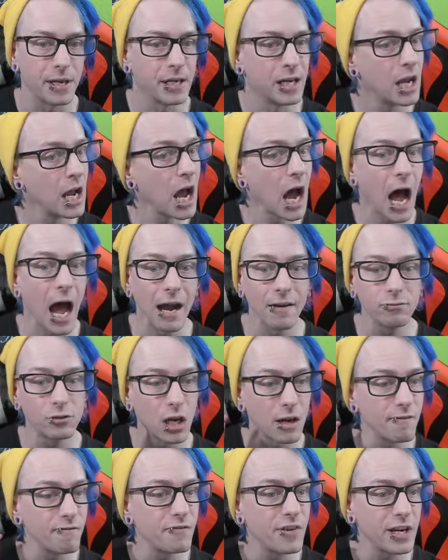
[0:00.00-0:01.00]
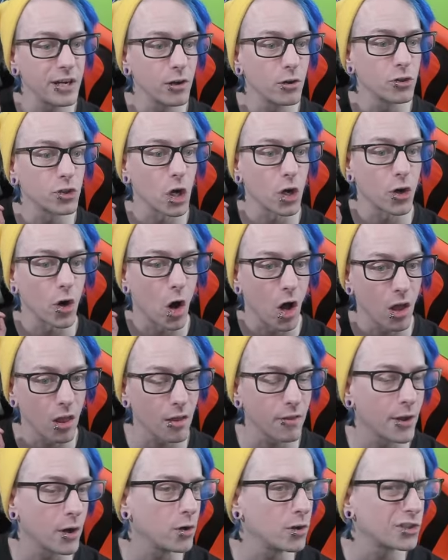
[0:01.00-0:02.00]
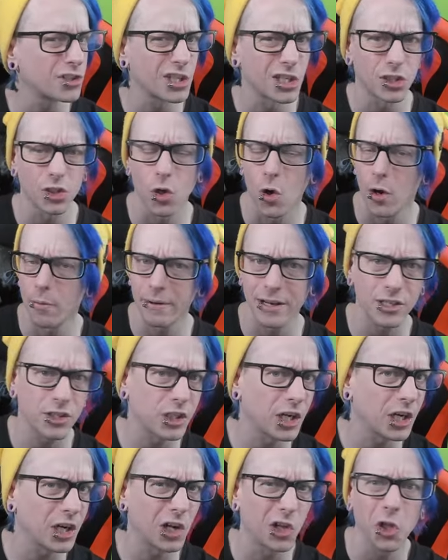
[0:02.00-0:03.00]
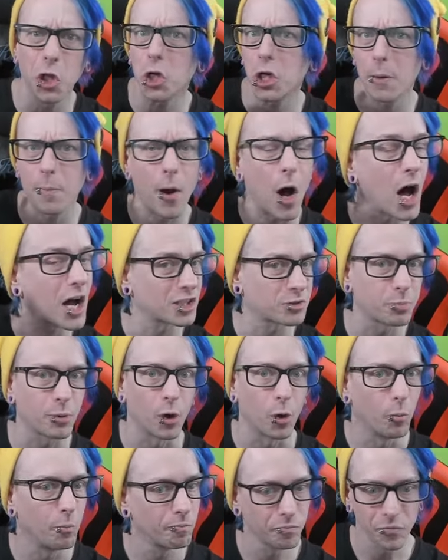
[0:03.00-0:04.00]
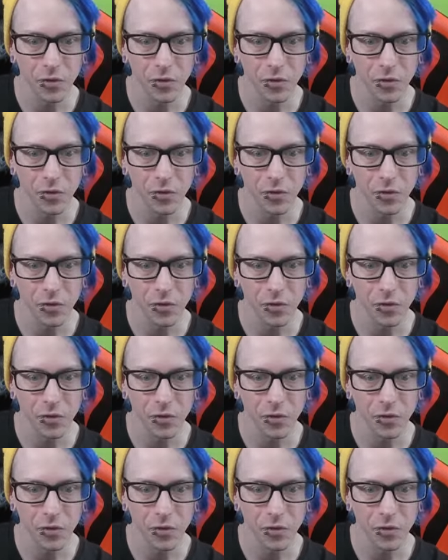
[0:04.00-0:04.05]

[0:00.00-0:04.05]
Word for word: in. I've done videos on all of those. Just go on my channel and look up hospital.